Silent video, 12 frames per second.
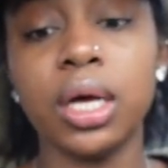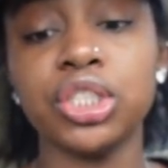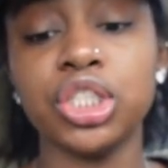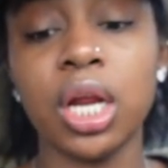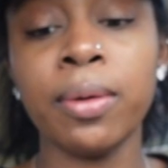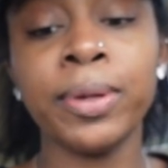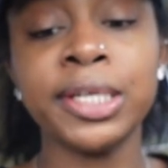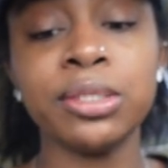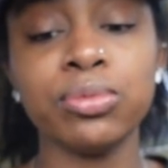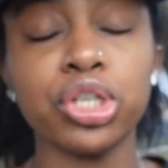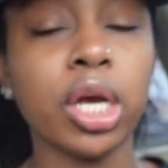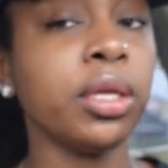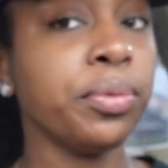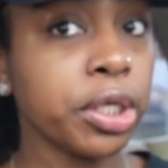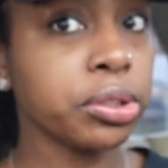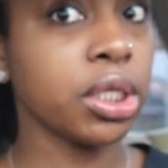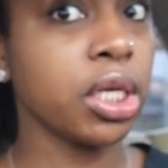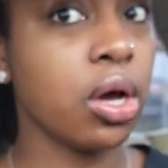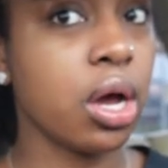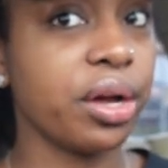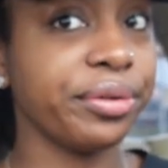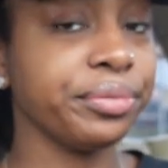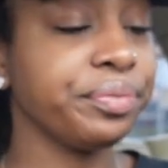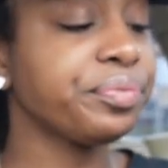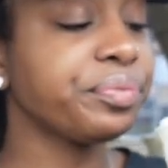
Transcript: Should I play some Charlie Wilson, y'all?